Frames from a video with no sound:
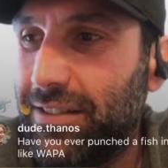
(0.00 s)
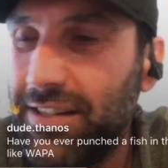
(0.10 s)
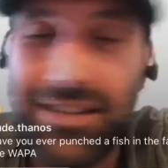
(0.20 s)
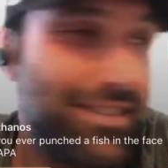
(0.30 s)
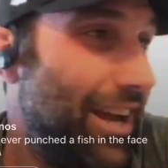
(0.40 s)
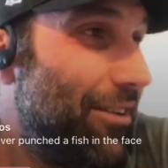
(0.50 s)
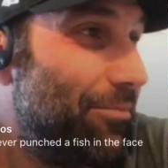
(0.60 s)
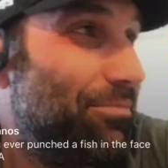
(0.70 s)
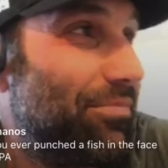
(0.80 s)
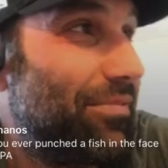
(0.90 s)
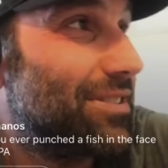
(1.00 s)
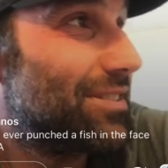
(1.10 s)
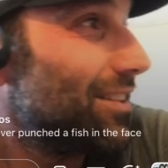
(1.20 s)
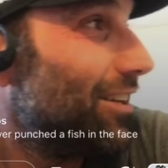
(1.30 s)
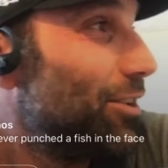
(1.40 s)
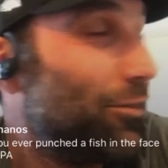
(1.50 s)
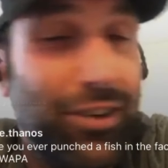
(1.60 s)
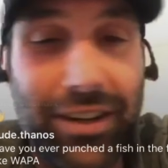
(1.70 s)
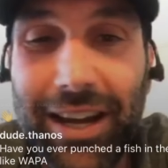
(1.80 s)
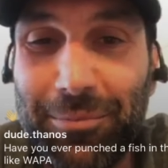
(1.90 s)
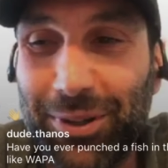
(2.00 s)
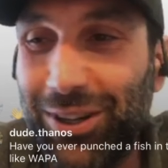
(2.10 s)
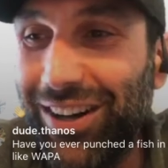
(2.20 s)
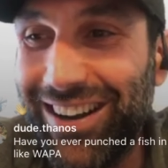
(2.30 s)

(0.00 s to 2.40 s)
Jeez, I starting to forget, bro.